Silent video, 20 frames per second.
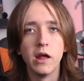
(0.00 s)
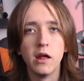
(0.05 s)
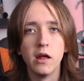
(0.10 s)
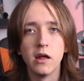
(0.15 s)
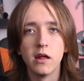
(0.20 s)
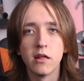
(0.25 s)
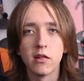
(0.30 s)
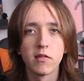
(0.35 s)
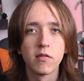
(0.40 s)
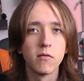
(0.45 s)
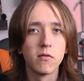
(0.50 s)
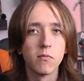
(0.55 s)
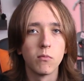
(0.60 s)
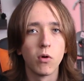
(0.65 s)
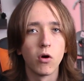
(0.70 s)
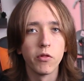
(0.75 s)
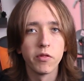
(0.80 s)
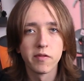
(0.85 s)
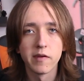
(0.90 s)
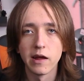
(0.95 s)
is
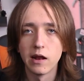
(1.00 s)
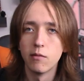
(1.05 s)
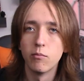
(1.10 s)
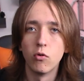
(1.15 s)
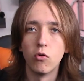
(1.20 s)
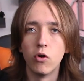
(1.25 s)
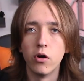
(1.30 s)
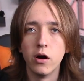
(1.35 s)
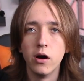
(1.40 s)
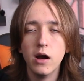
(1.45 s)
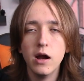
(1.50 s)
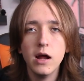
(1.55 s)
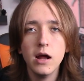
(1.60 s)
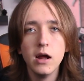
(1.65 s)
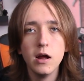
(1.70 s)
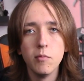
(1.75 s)
on sale more.